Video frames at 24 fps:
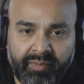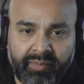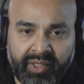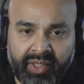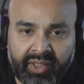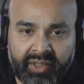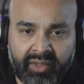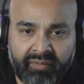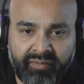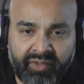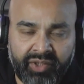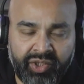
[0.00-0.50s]

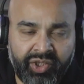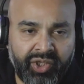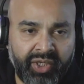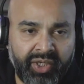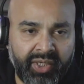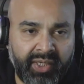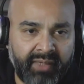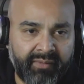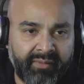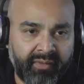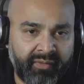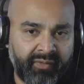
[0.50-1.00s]
because of the
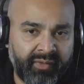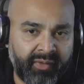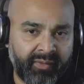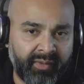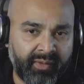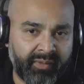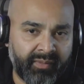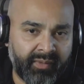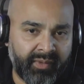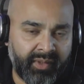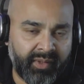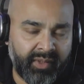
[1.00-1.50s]
sheer level
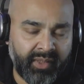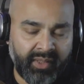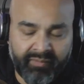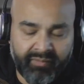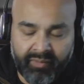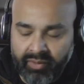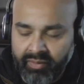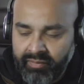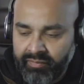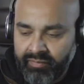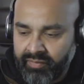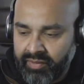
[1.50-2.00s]

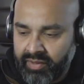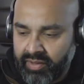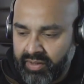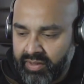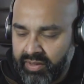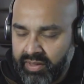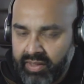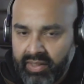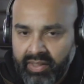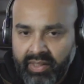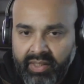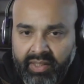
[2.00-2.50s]

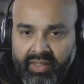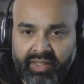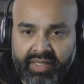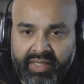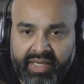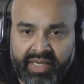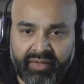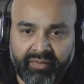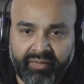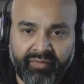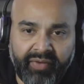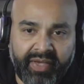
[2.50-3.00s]
of
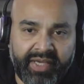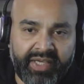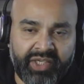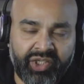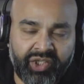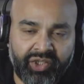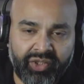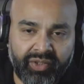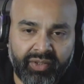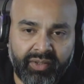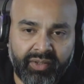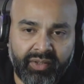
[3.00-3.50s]

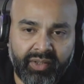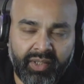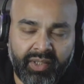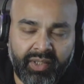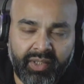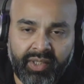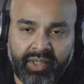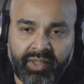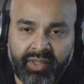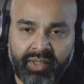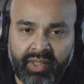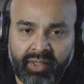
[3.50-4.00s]
innovation
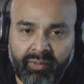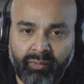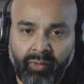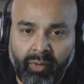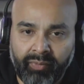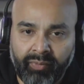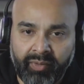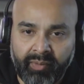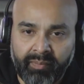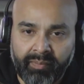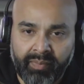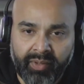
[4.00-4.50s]
in
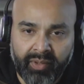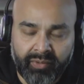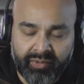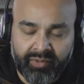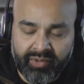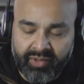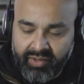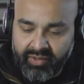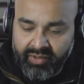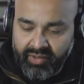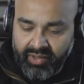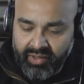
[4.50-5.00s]
what we've
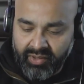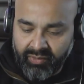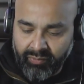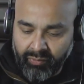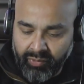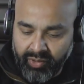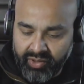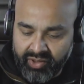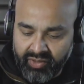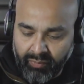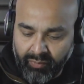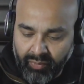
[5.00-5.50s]
built. And in the
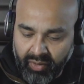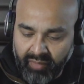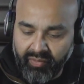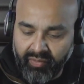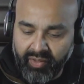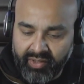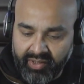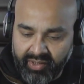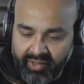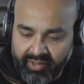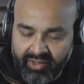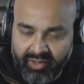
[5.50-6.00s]
words of one of
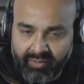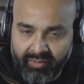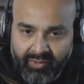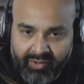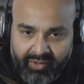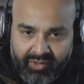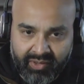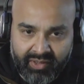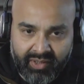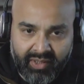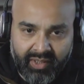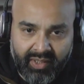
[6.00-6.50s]
our
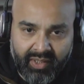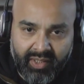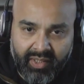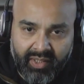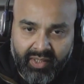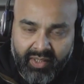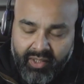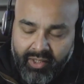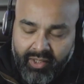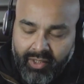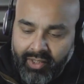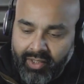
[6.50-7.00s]
customers,
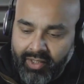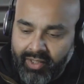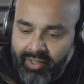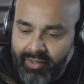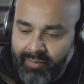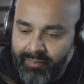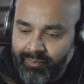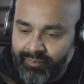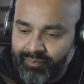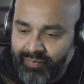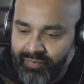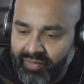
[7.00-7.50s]

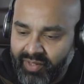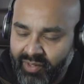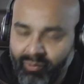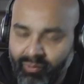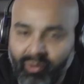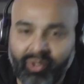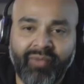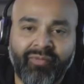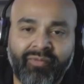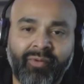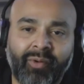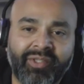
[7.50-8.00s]

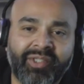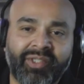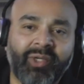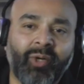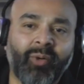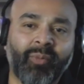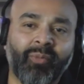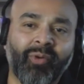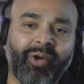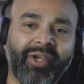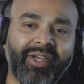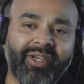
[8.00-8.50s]
RocketPhone is a
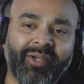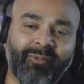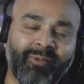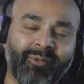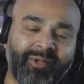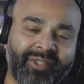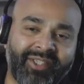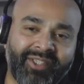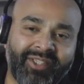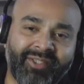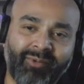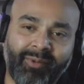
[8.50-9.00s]
no-brainer,
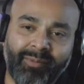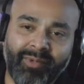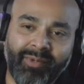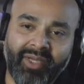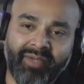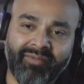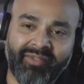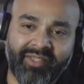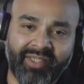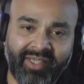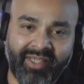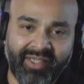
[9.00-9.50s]
which is what we
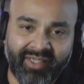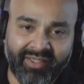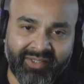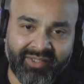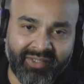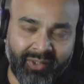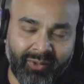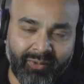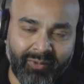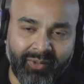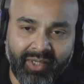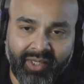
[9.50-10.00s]
love to hear.
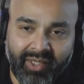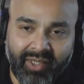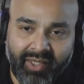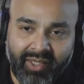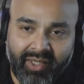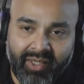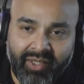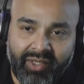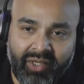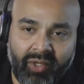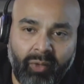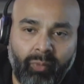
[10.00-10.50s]
So,
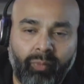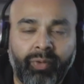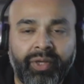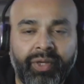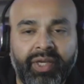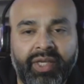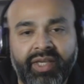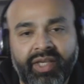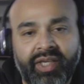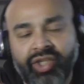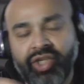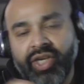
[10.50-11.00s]

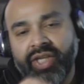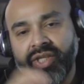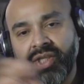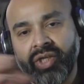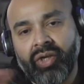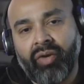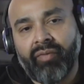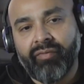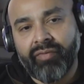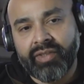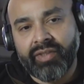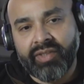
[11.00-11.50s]
we initiate the
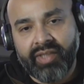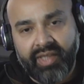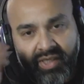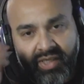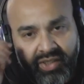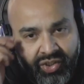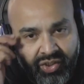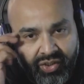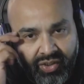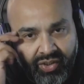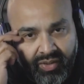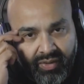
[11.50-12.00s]

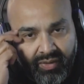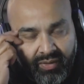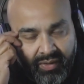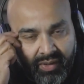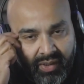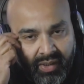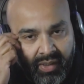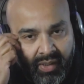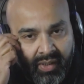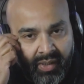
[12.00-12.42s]
conversation